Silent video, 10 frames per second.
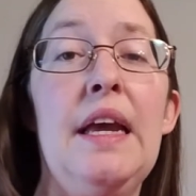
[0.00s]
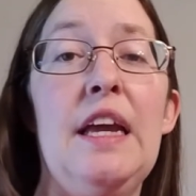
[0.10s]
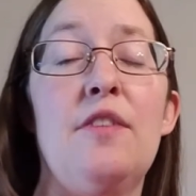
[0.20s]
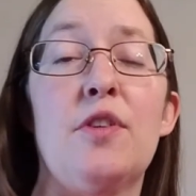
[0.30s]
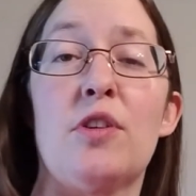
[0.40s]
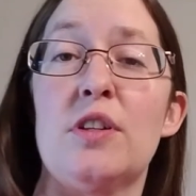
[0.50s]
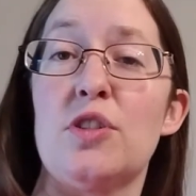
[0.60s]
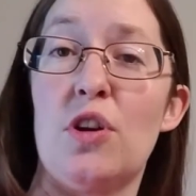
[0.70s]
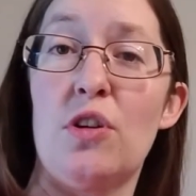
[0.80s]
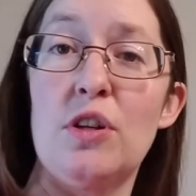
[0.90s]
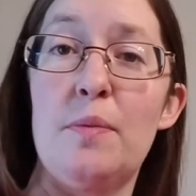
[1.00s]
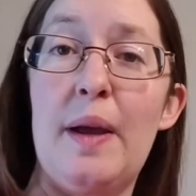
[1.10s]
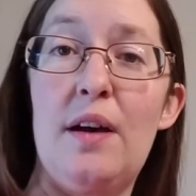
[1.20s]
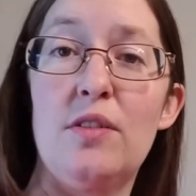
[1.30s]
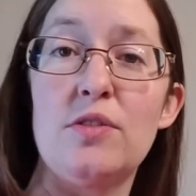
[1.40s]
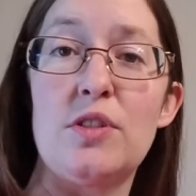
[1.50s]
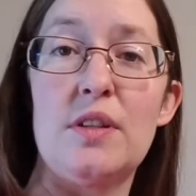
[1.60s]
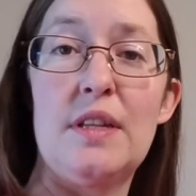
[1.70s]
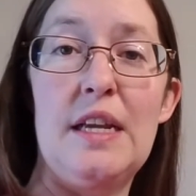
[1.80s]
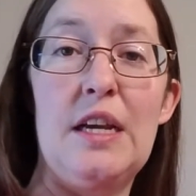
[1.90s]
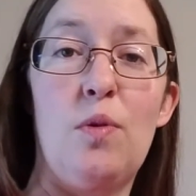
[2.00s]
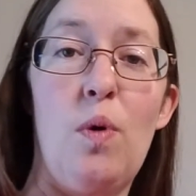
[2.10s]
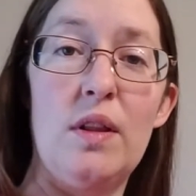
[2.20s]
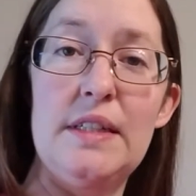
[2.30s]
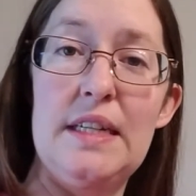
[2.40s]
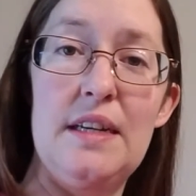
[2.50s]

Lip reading: If you're concerned about the quality